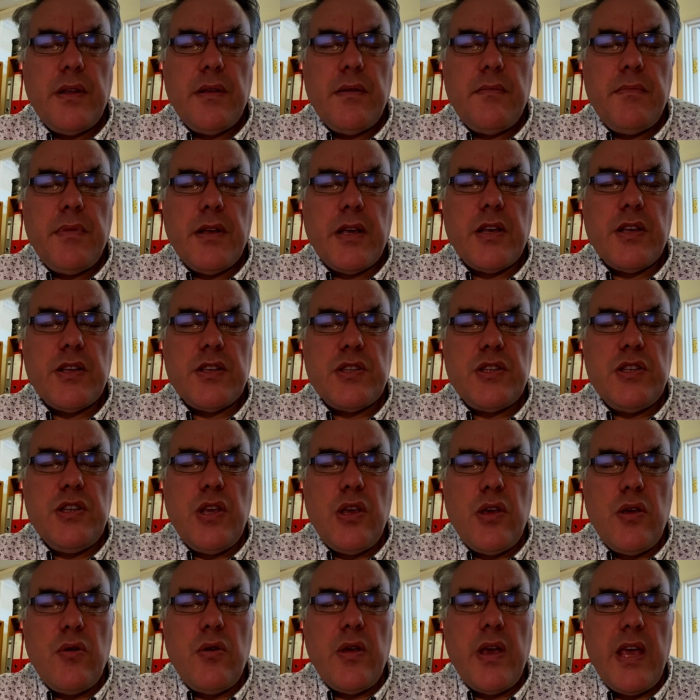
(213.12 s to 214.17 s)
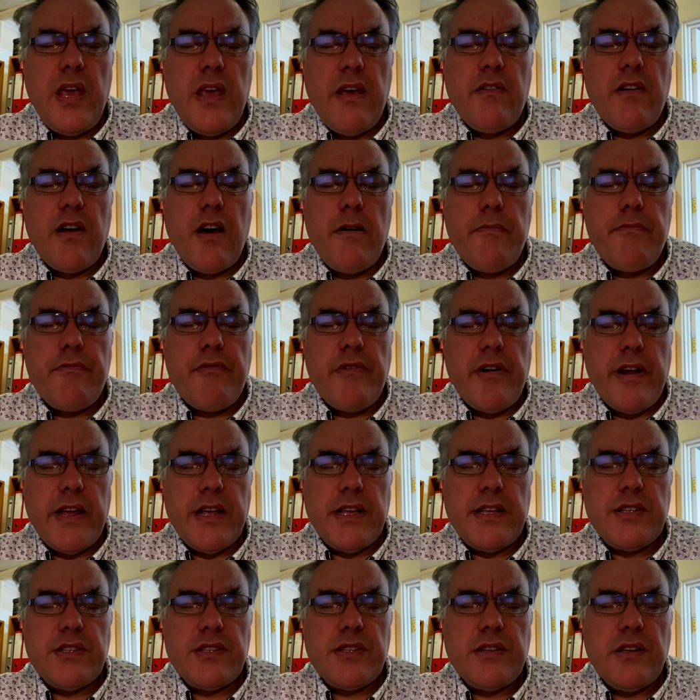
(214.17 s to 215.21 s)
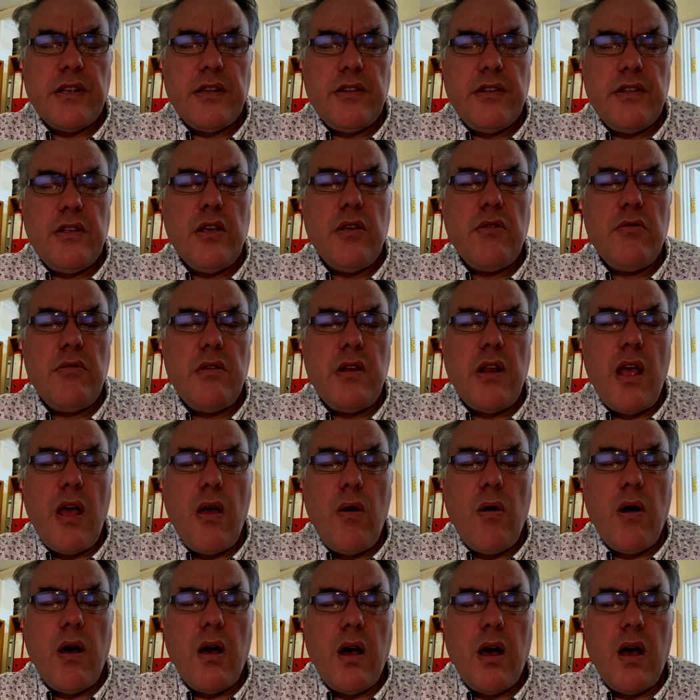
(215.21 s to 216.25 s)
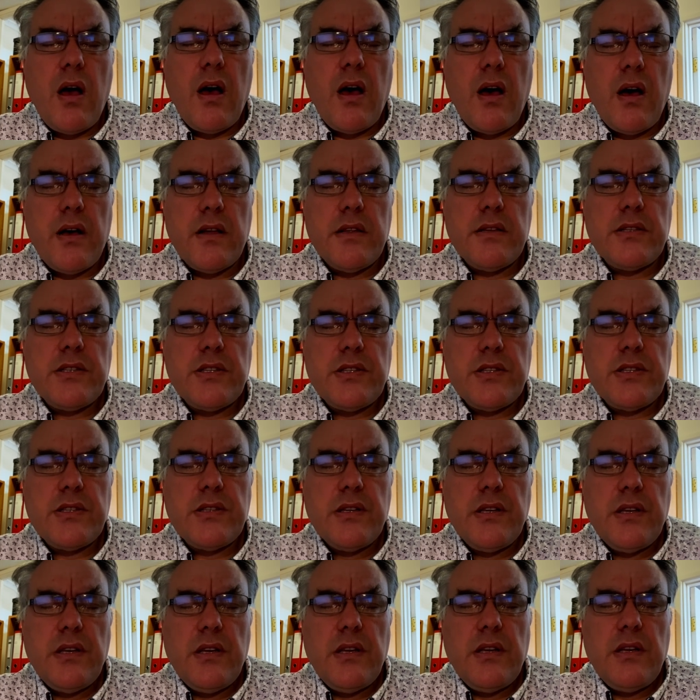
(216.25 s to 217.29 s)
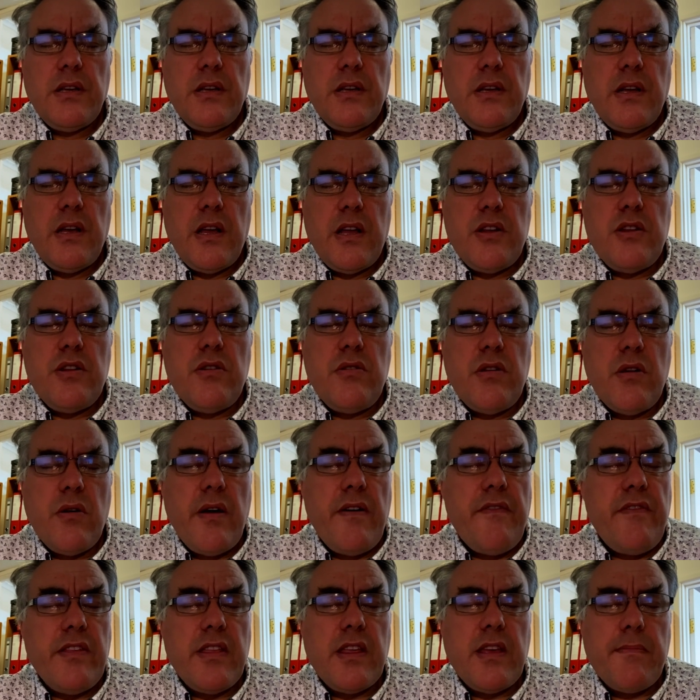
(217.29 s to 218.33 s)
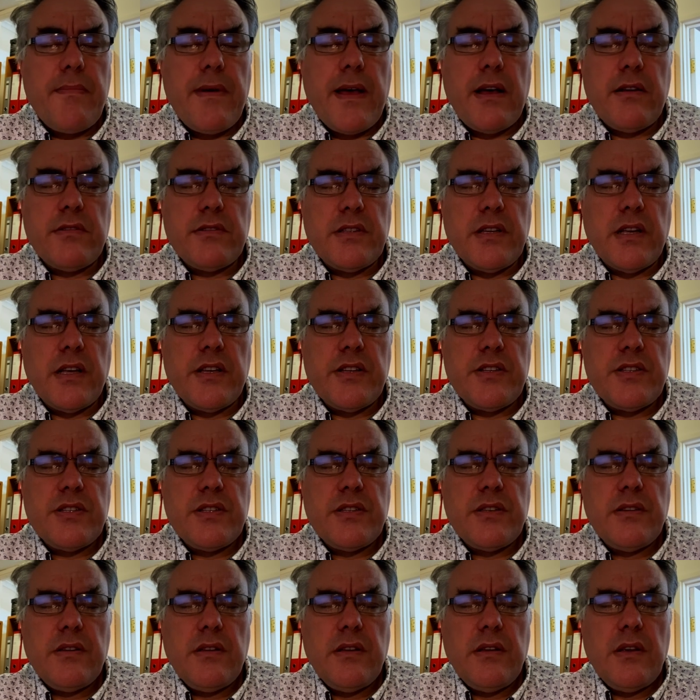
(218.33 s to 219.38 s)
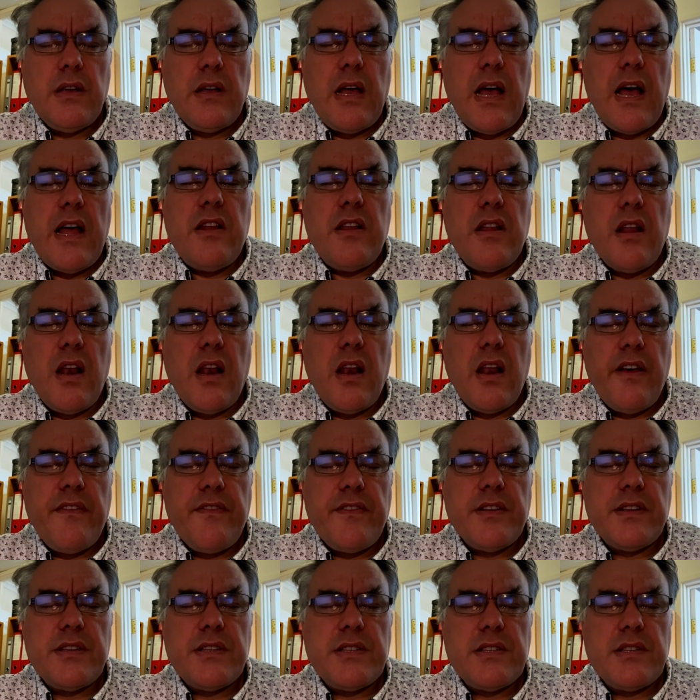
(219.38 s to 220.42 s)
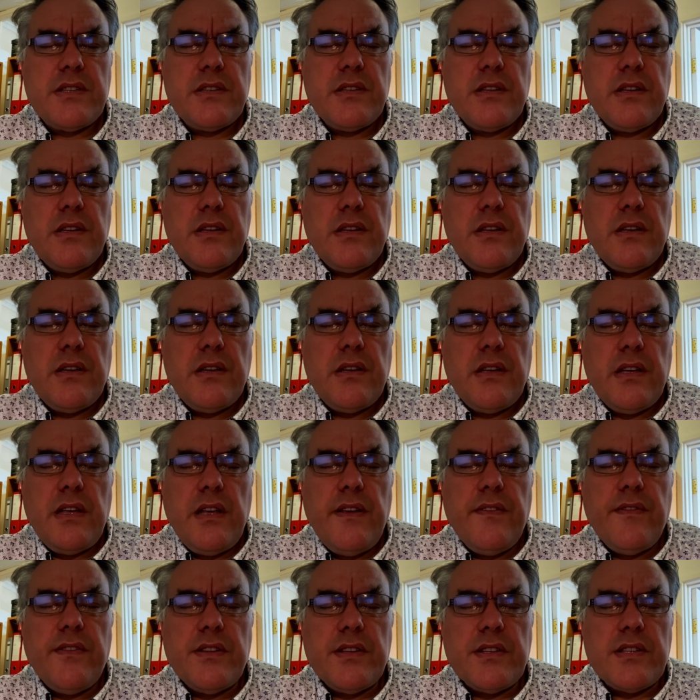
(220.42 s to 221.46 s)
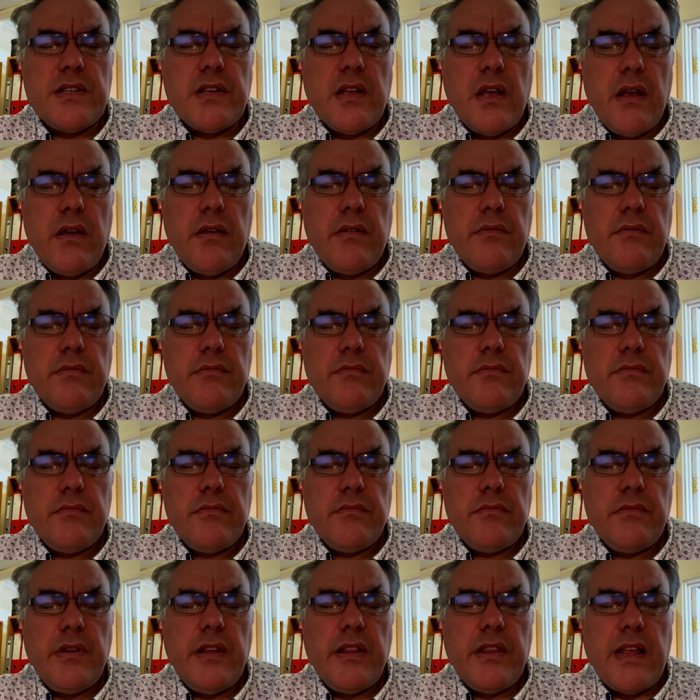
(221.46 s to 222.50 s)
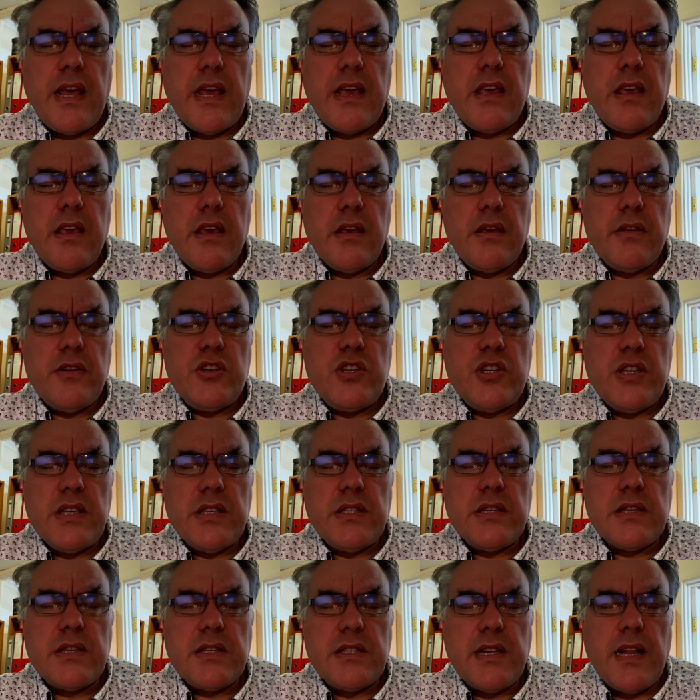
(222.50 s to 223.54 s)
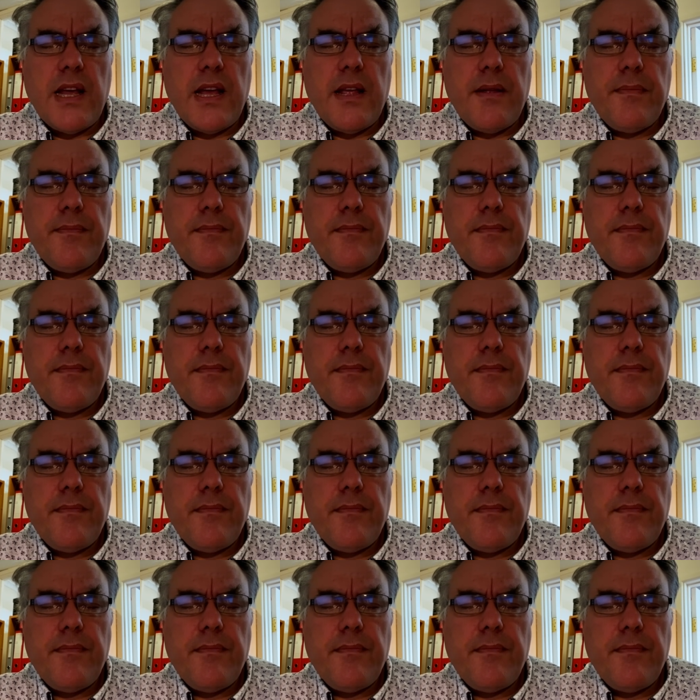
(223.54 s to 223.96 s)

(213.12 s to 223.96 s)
because you hear our prayers, you know our hearts, and you know everything about us, and you love us even so. We thank you in Jesus' name.